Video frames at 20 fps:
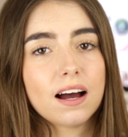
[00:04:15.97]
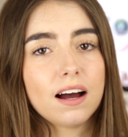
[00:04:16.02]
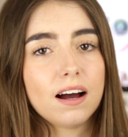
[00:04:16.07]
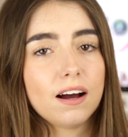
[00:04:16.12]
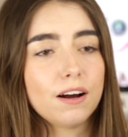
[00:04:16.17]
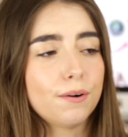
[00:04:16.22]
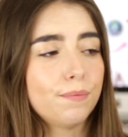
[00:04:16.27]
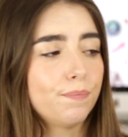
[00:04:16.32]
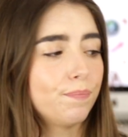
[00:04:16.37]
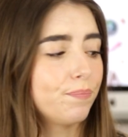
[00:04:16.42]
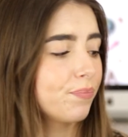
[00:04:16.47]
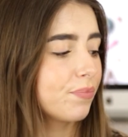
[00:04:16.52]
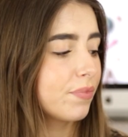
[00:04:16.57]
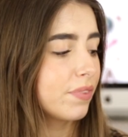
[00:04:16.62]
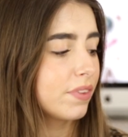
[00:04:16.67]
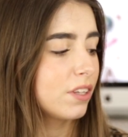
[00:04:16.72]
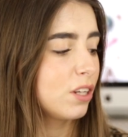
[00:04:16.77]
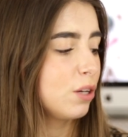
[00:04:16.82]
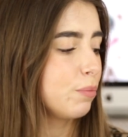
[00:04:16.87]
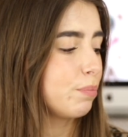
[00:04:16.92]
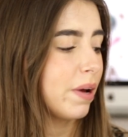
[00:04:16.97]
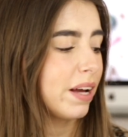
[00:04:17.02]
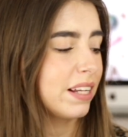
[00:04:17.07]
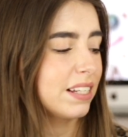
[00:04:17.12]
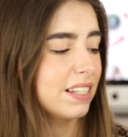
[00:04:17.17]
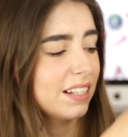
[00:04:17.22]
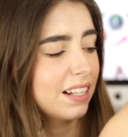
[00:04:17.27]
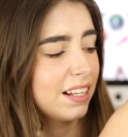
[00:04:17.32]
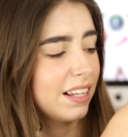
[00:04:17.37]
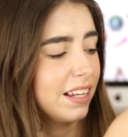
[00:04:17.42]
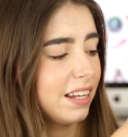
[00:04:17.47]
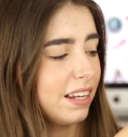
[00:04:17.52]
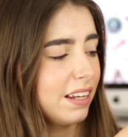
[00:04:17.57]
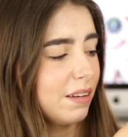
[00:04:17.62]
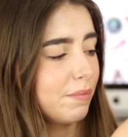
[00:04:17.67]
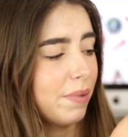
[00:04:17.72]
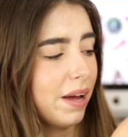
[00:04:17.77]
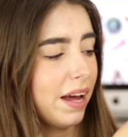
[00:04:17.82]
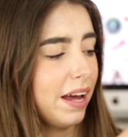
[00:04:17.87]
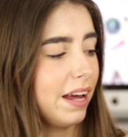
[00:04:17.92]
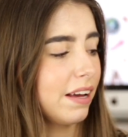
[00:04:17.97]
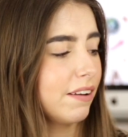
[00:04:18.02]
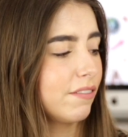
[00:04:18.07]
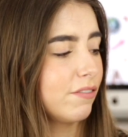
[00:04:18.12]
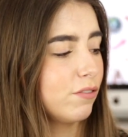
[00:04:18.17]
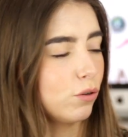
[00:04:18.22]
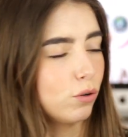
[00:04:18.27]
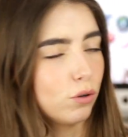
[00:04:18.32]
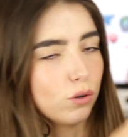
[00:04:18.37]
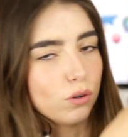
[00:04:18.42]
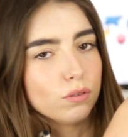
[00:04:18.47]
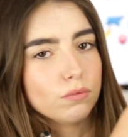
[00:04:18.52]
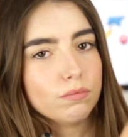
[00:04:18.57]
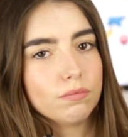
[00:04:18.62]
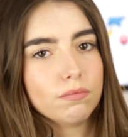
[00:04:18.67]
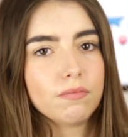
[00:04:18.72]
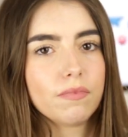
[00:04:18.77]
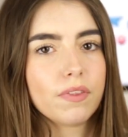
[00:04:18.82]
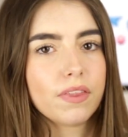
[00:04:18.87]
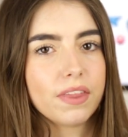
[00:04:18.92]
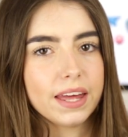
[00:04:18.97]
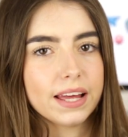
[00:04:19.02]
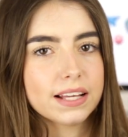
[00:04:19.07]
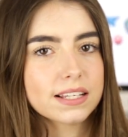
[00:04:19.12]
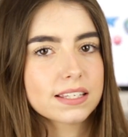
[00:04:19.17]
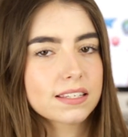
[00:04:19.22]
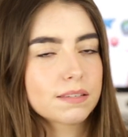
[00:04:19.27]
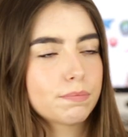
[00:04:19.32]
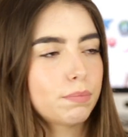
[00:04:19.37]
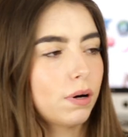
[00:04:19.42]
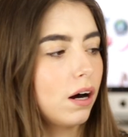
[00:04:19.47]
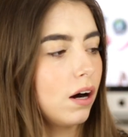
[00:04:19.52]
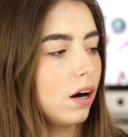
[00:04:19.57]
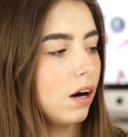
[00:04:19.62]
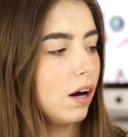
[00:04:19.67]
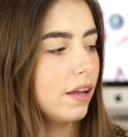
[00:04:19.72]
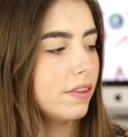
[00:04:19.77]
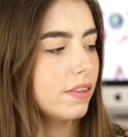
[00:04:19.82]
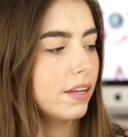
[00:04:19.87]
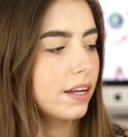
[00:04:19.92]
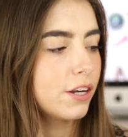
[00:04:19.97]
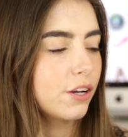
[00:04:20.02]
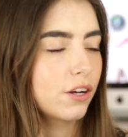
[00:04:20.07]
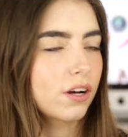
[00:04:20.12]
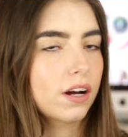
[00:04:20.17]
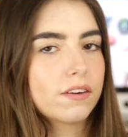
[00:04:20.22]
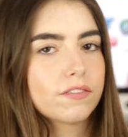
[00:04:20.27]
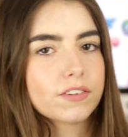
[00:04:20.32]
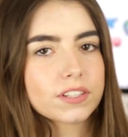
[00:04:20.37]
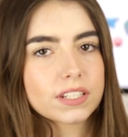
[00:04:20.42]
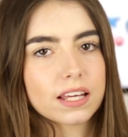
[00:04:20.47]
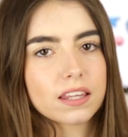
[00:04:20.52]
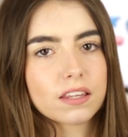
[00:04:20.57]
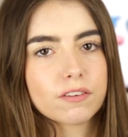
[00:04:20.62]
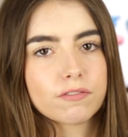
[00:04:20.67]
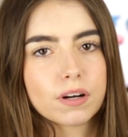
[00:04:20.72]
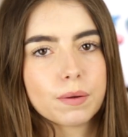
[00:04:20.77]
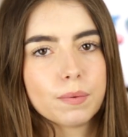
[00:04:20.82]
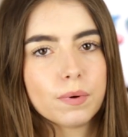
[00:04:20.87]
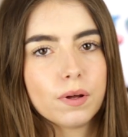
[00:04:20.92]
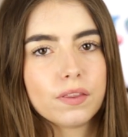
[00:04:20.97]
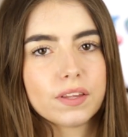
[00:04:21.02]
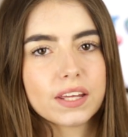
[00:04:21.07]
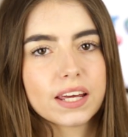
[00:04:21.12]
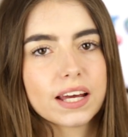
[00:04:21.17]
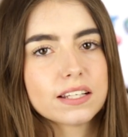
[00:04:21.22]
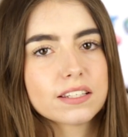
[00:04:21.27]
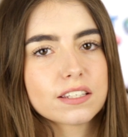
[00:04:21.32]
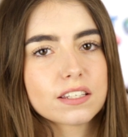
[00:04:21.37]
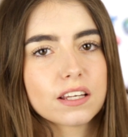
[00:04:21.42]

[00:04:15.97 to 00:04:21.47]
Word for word: Um, you're basically paying for this part and then you kind of just get the freebie on the end.